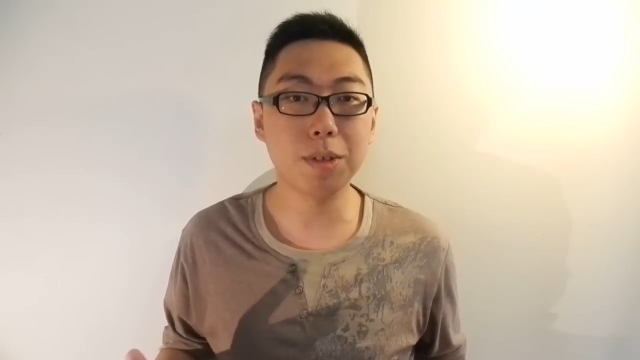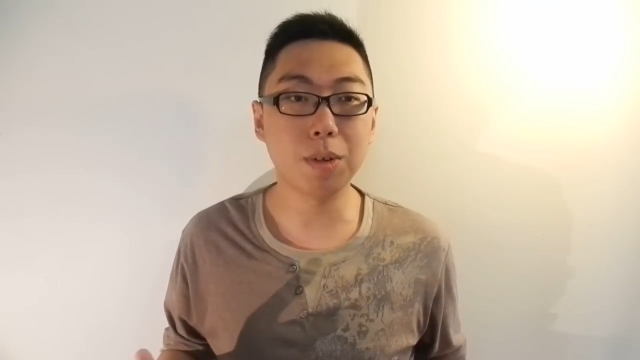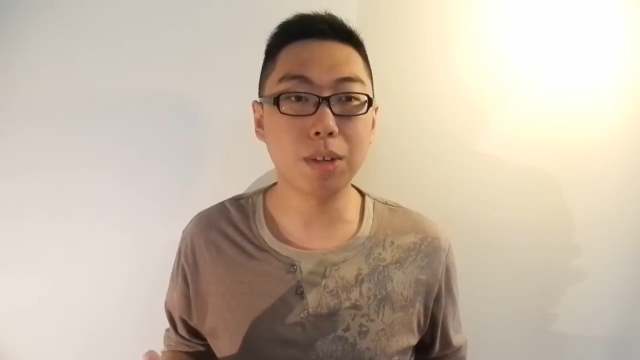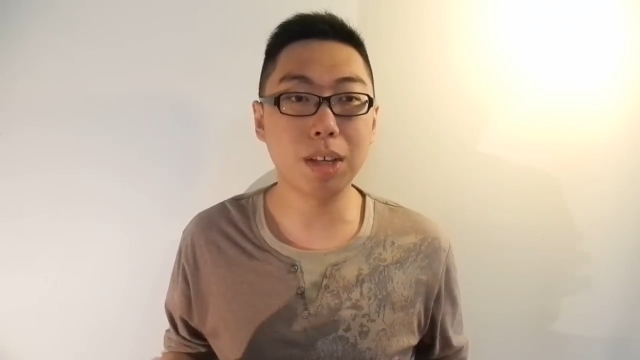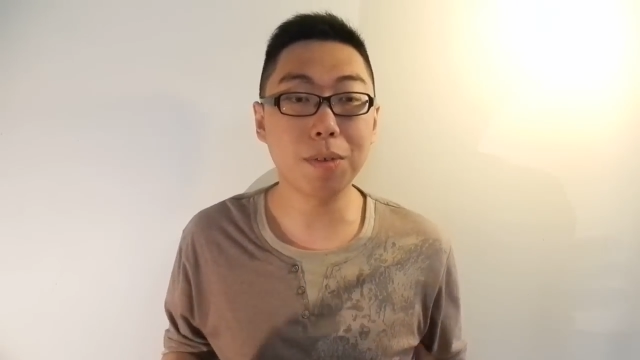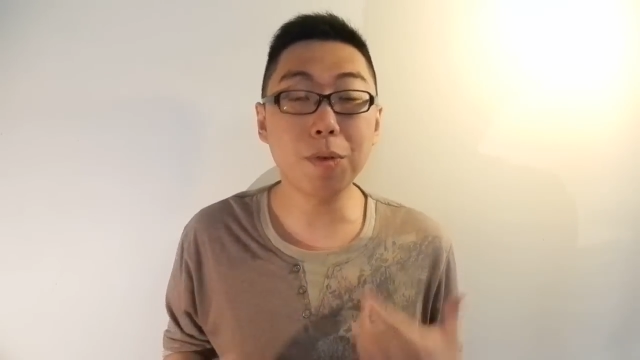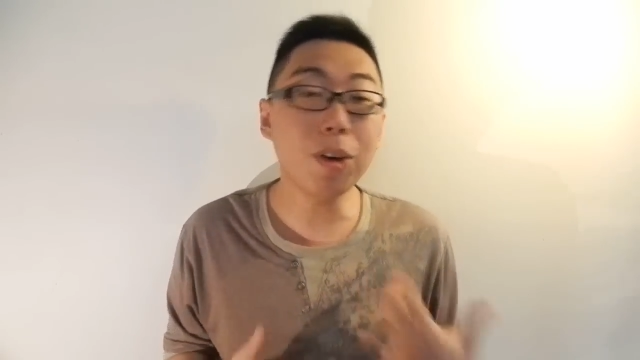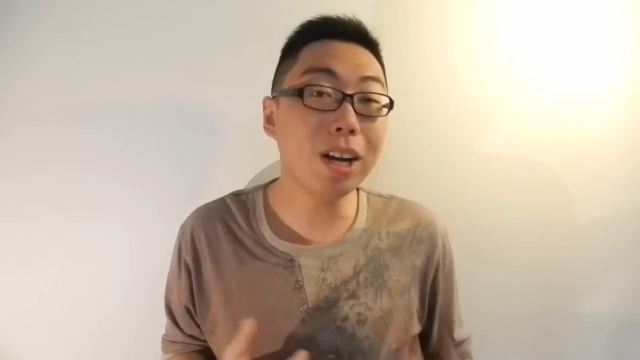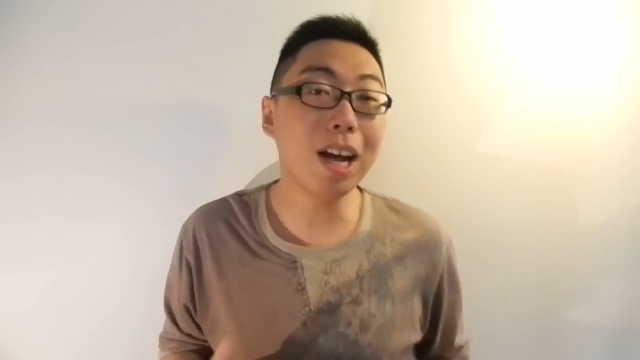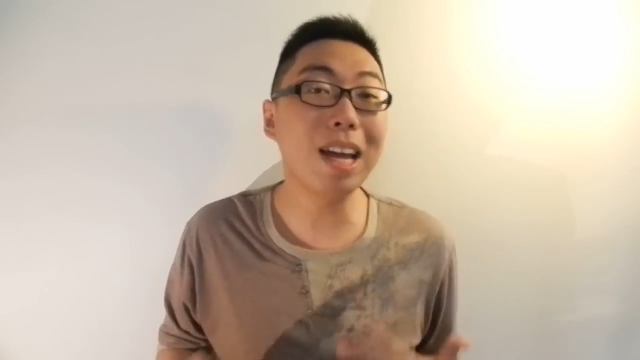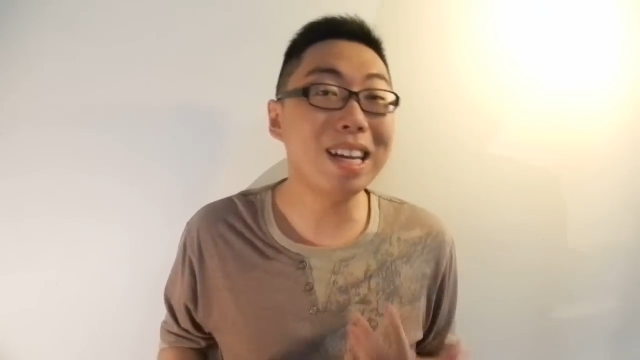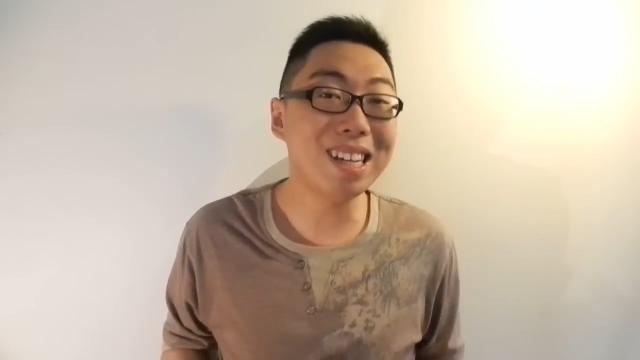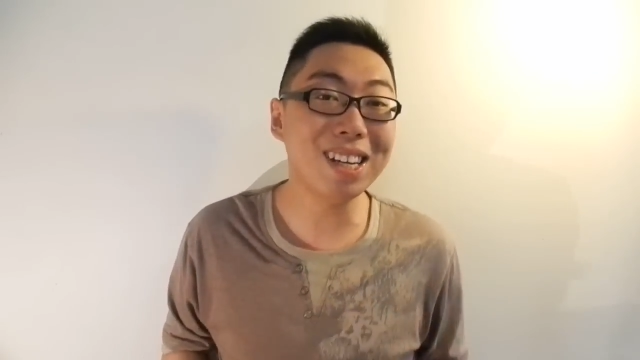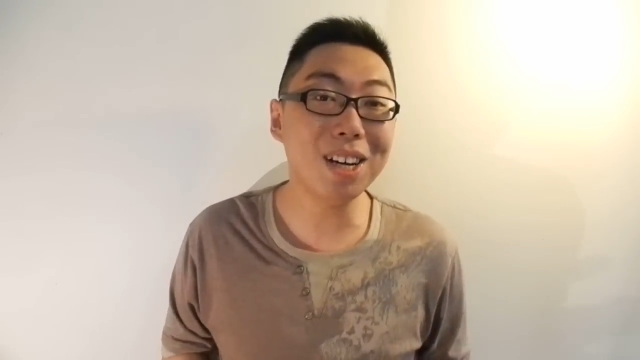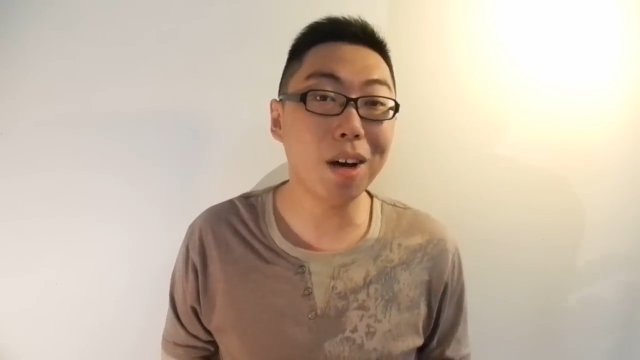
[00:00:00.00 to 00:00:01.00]
to give you an
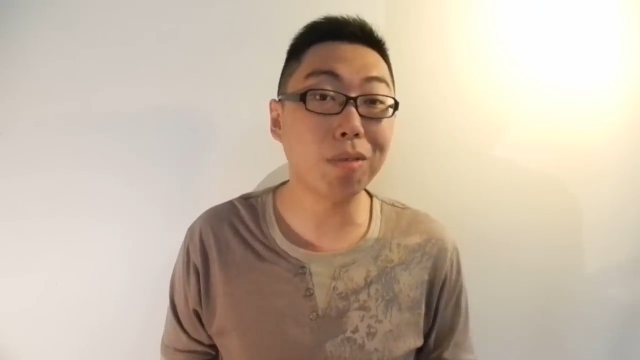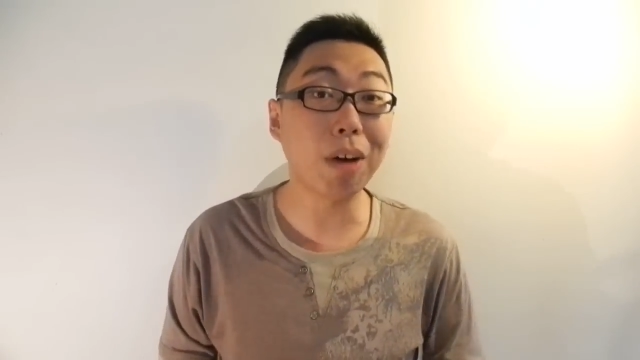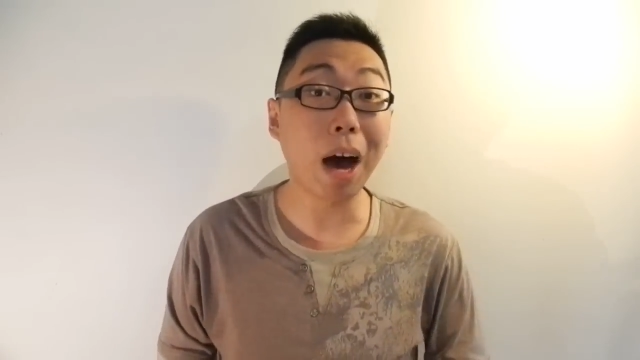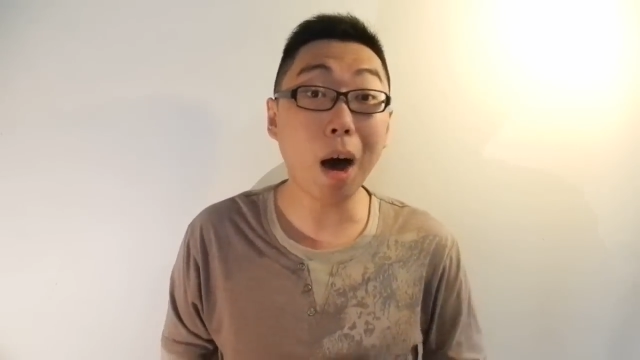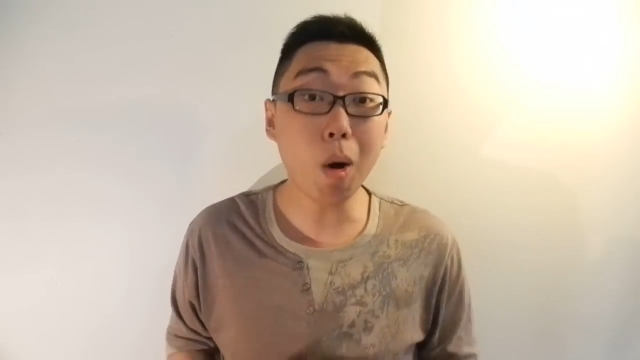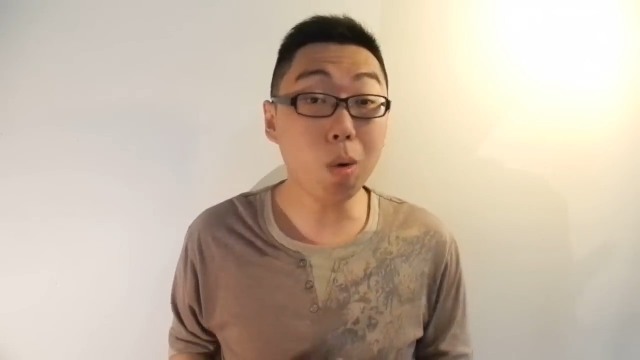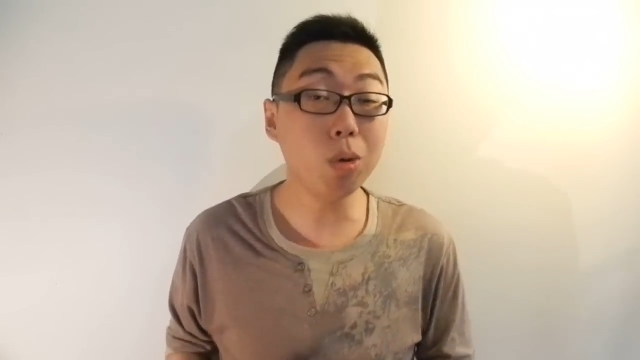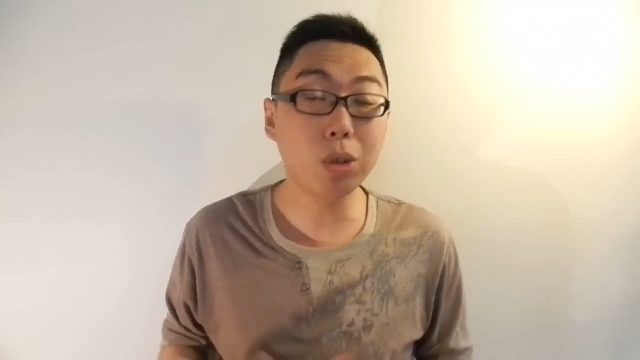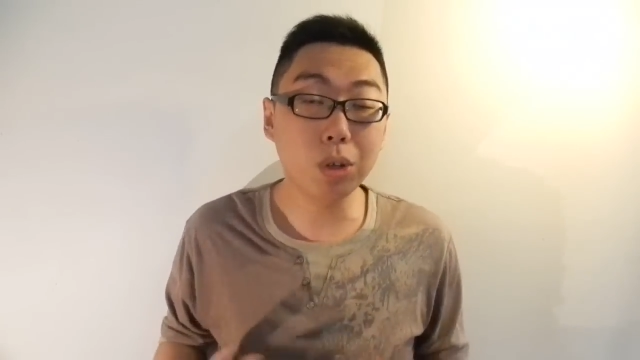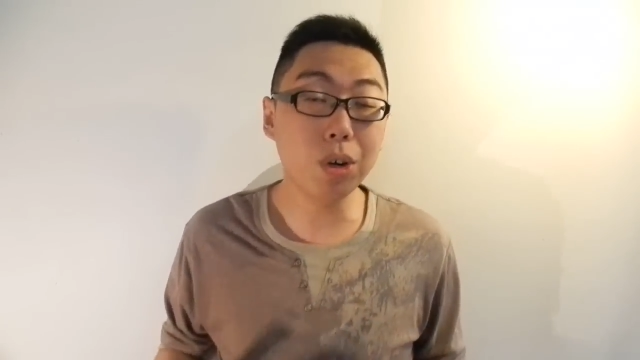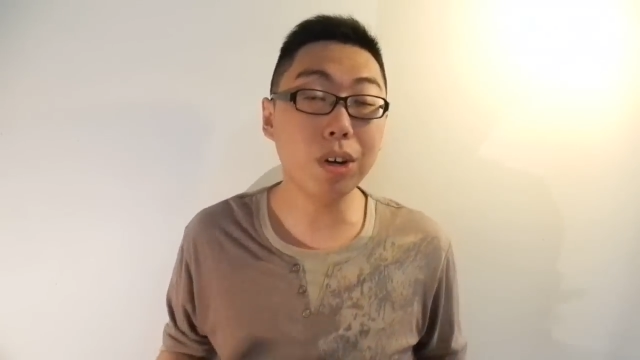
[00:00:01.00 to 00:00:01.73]
idea of how